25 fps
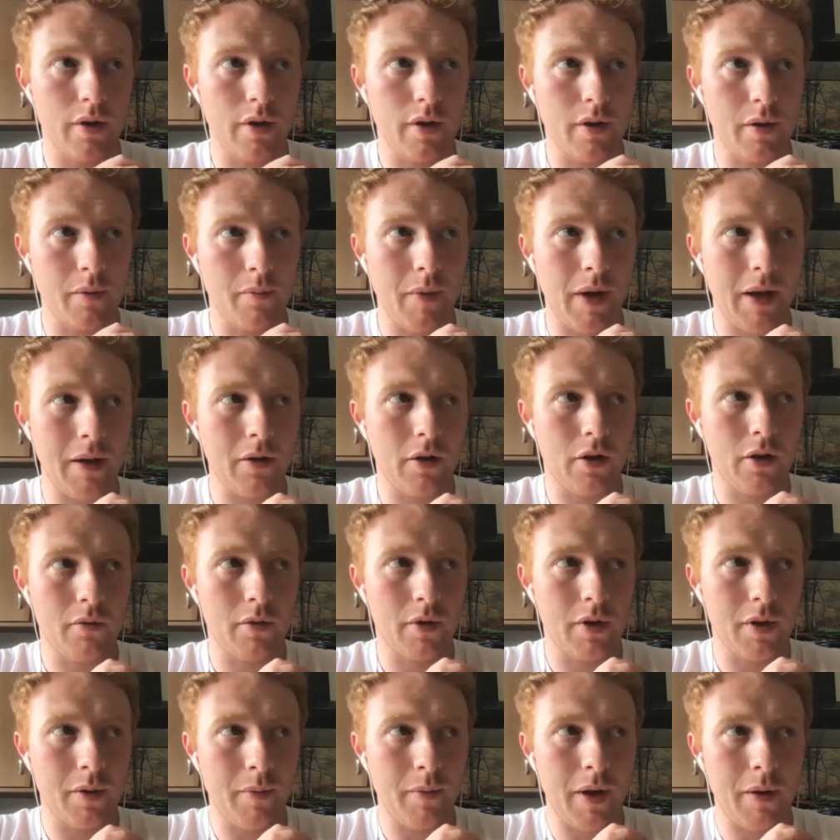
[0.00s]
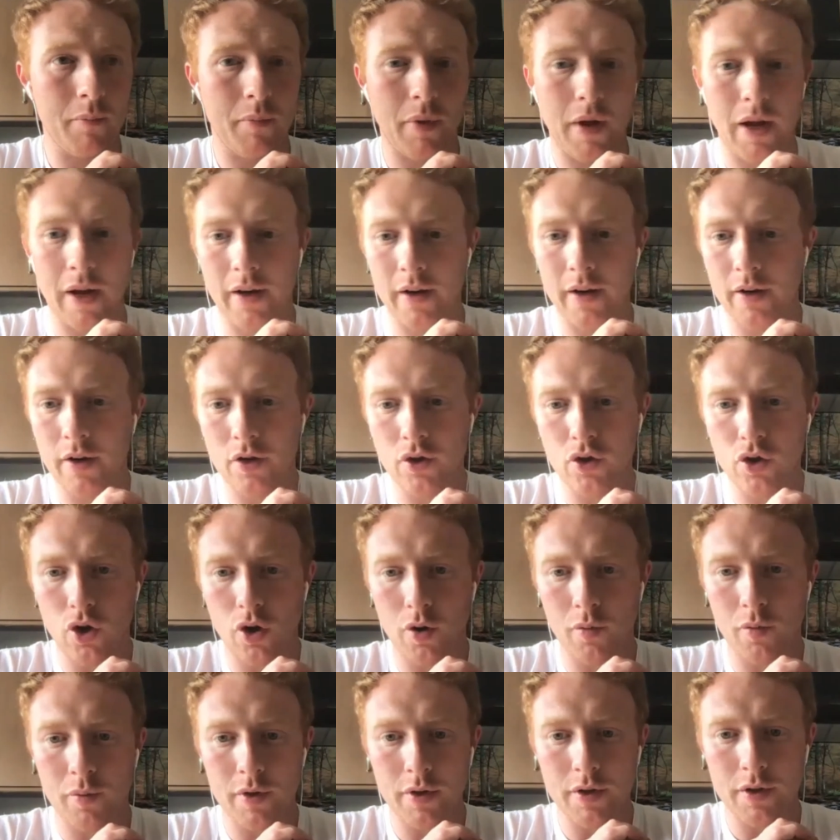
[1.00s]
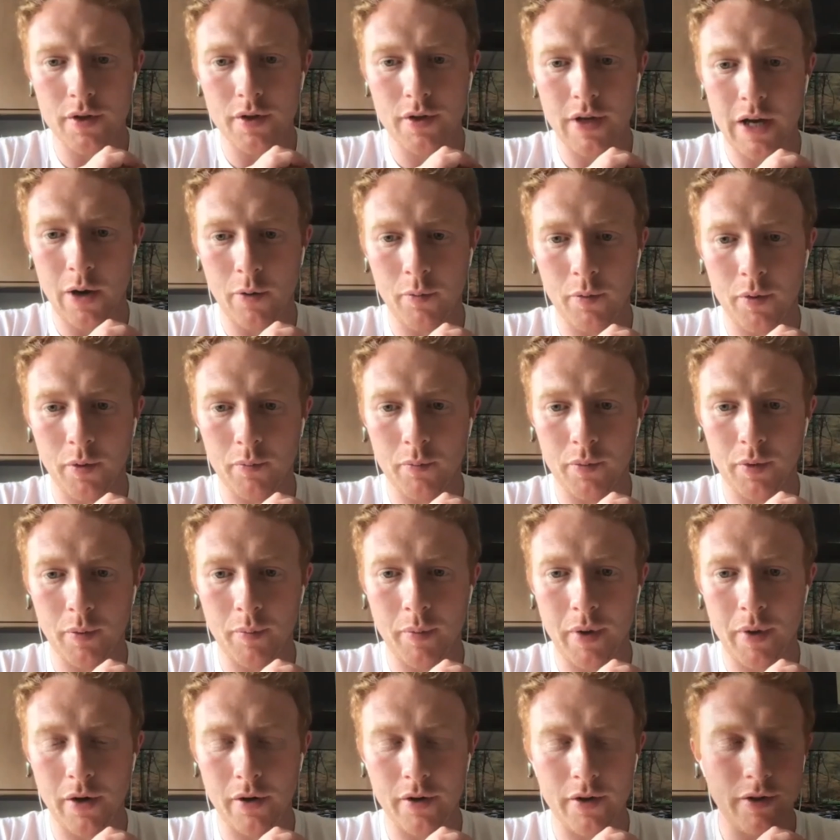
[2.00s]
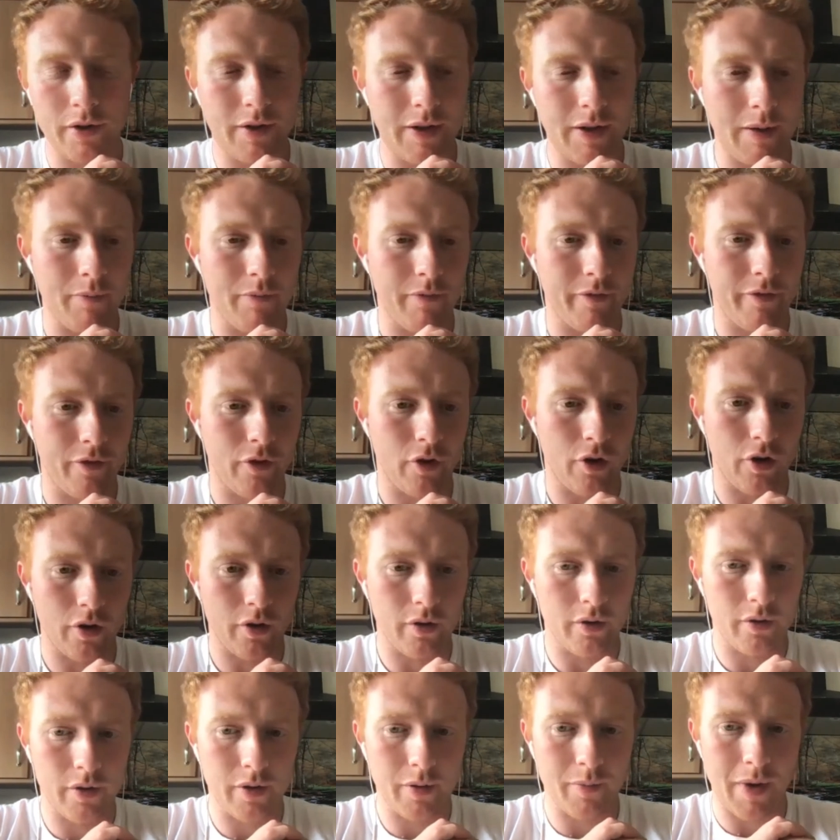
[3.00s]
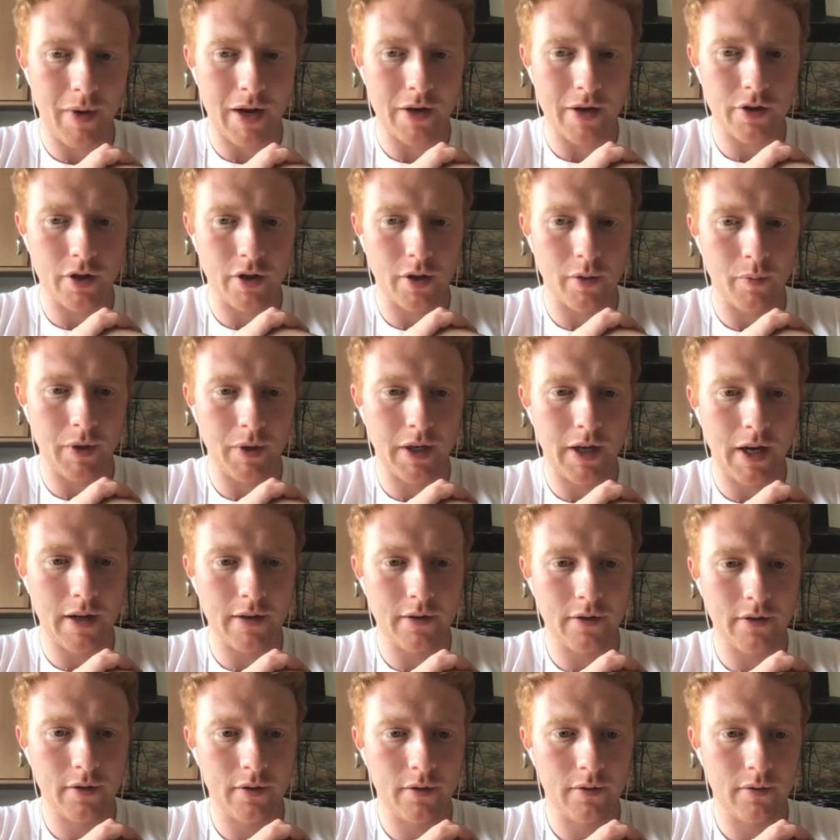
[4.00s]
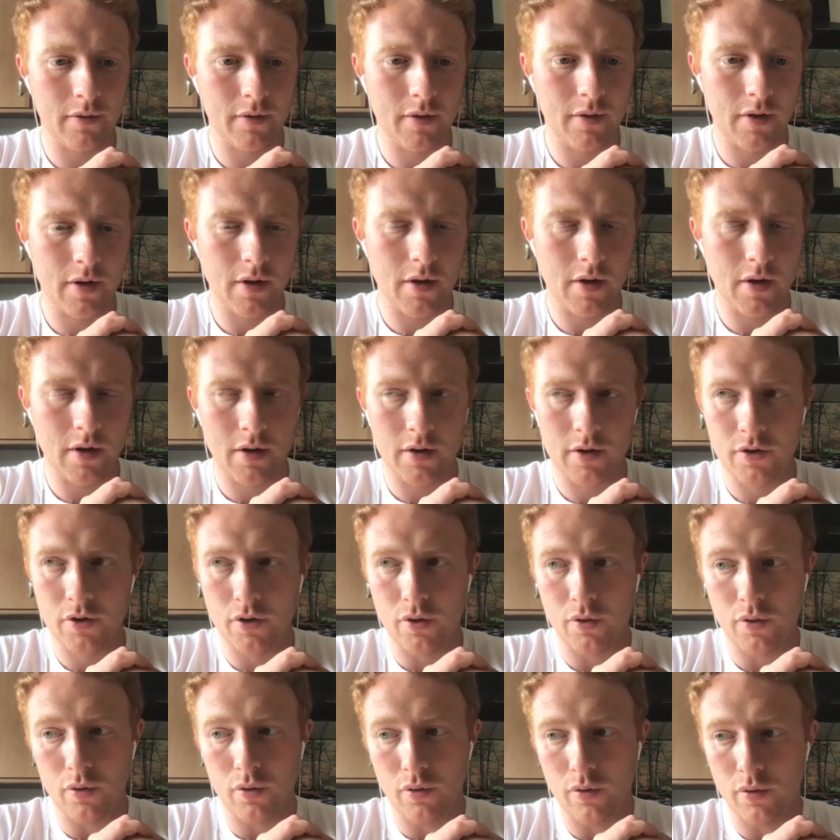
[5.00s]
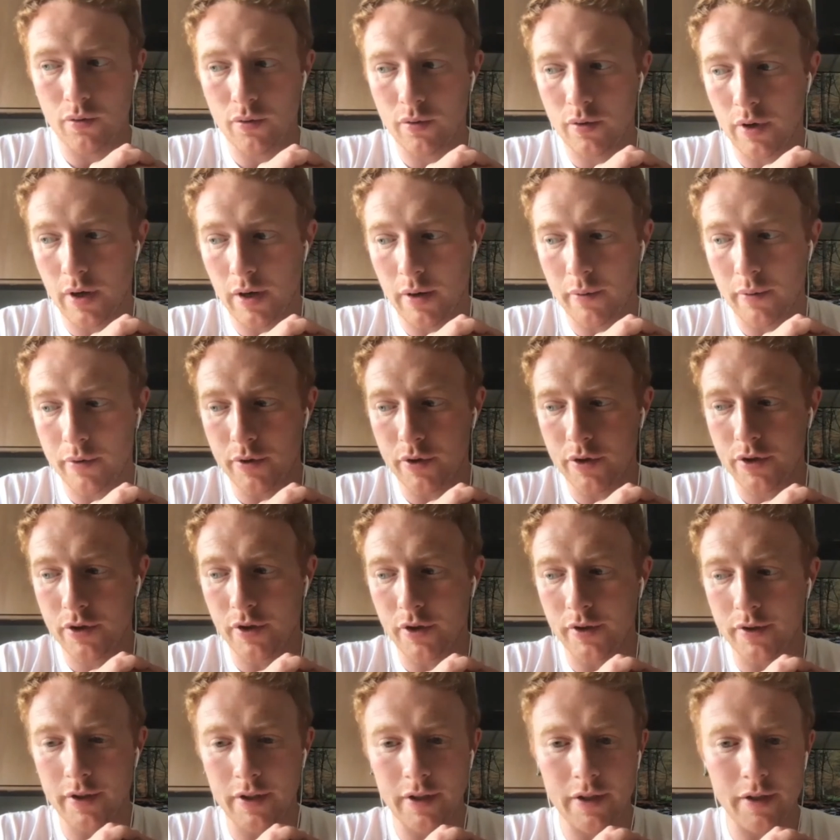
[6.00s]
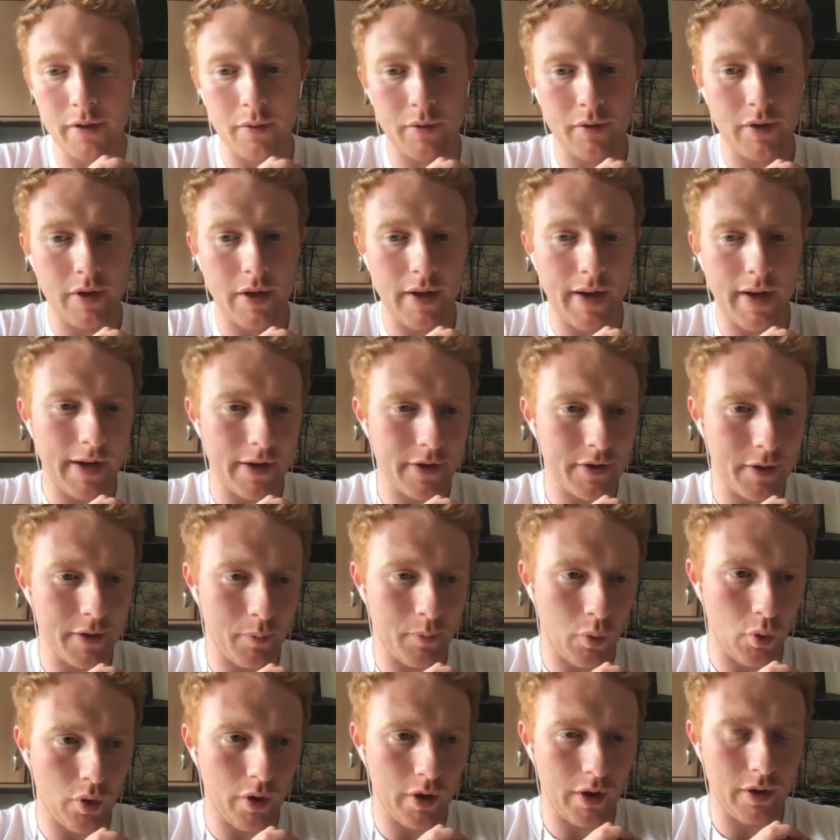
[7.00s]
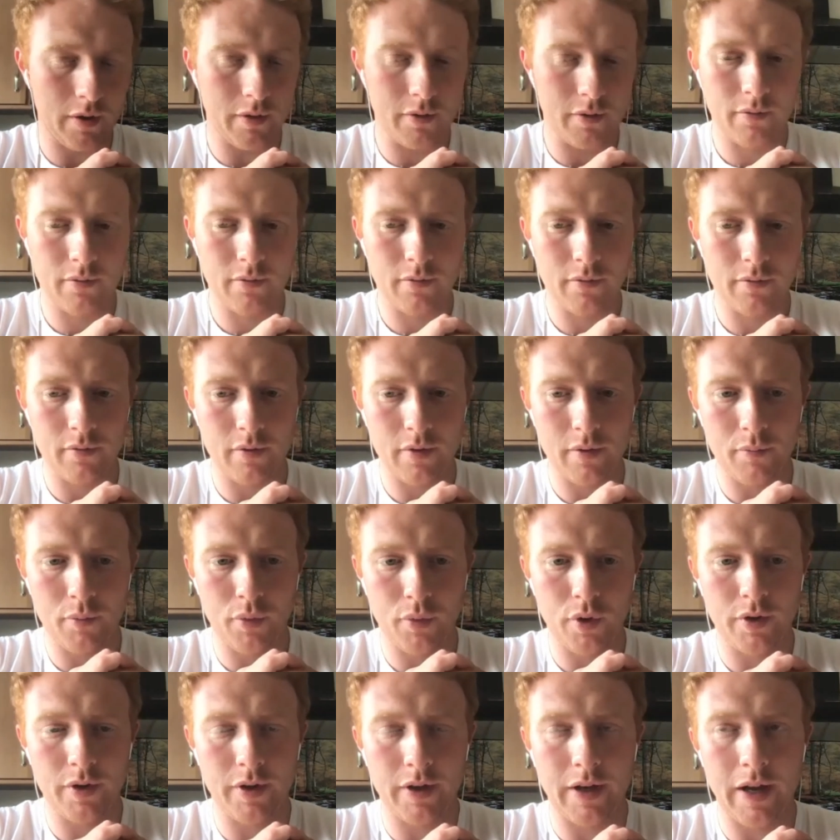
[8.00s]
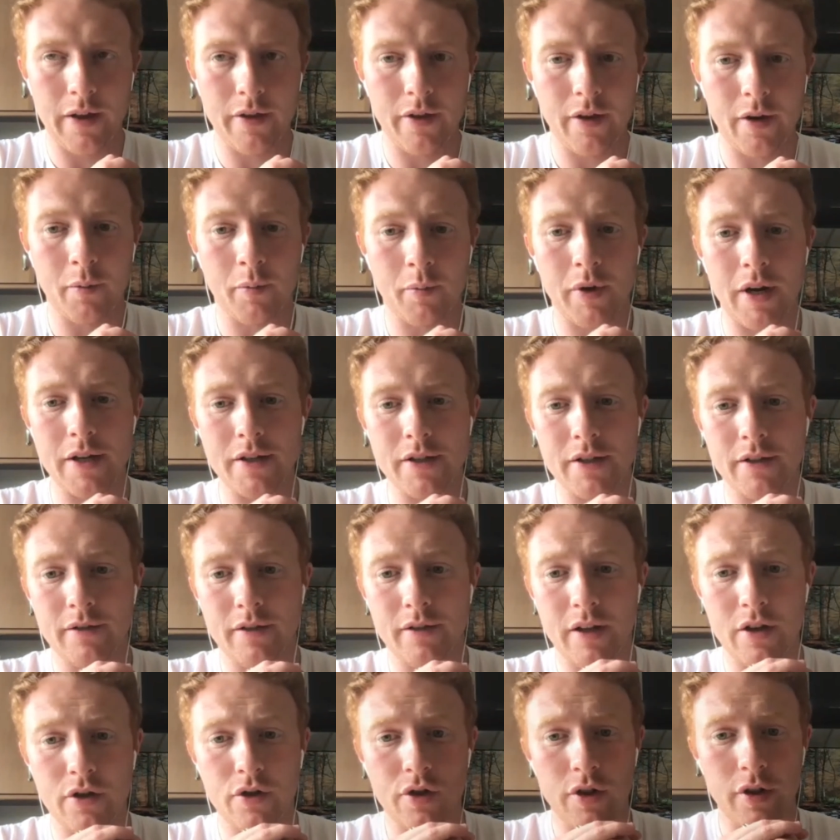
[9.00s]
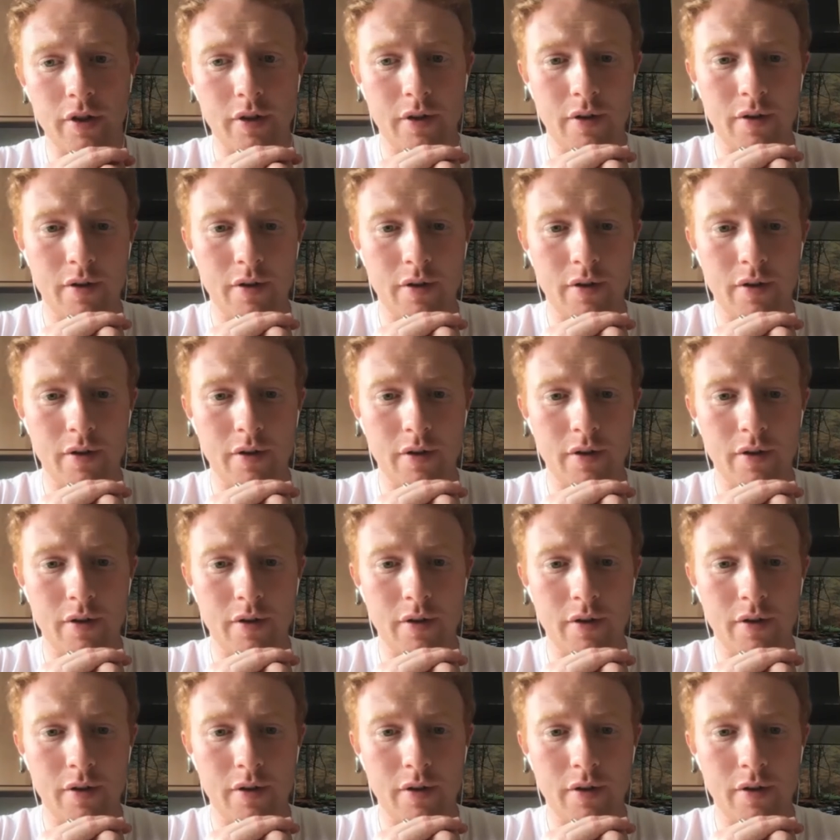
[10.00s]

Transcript: main part of the job is helping prepare the team for the match at the weekend. So I would study the next opponent, put together a presentation,